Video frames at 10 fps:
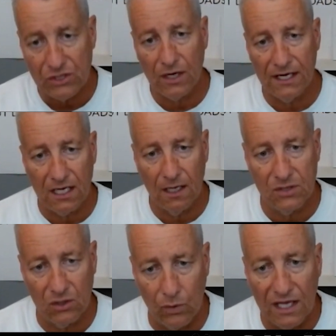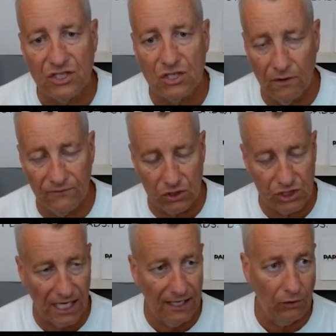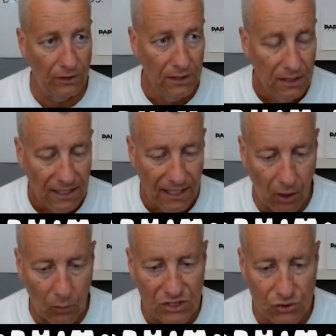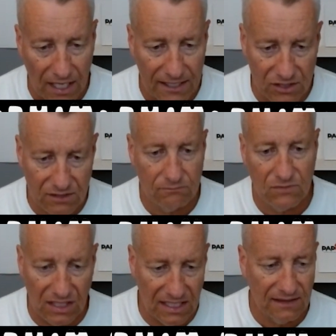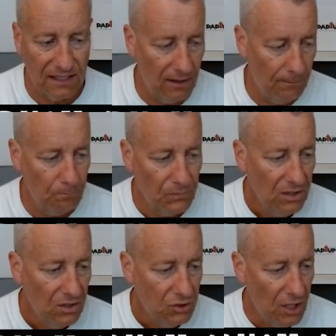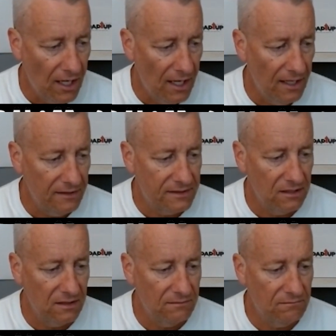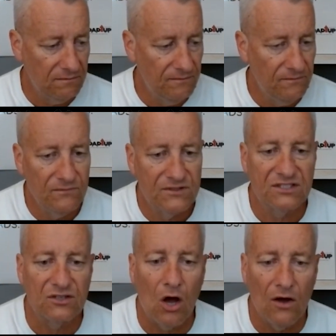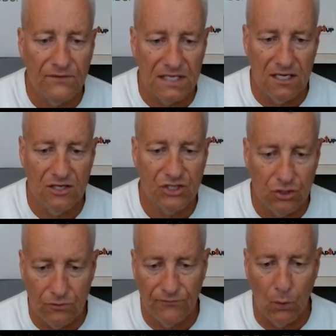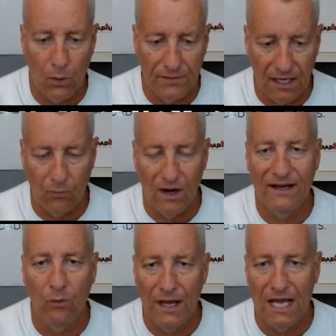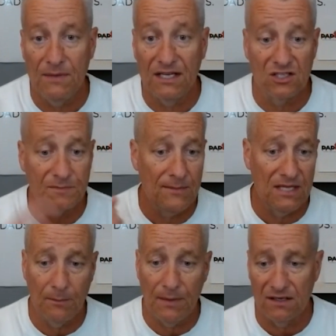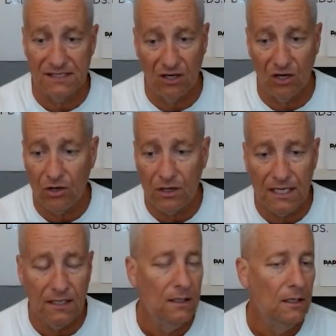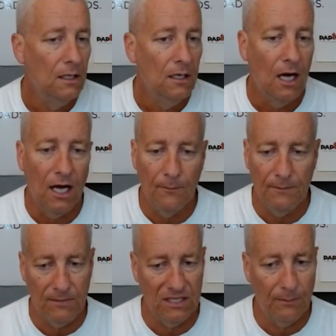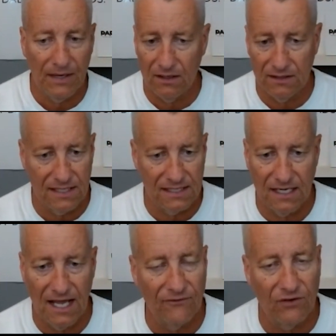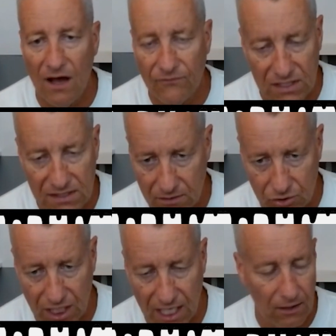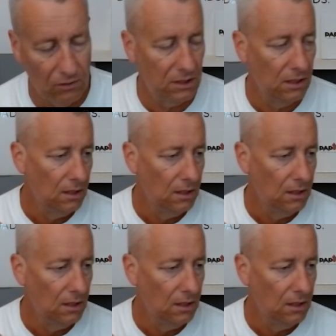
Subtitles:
try to come to the rescue of their child and always try to get them to solve the issue for them right away because maybe the parent's in a hurry, maybe the parent doesn't have confidence in their child,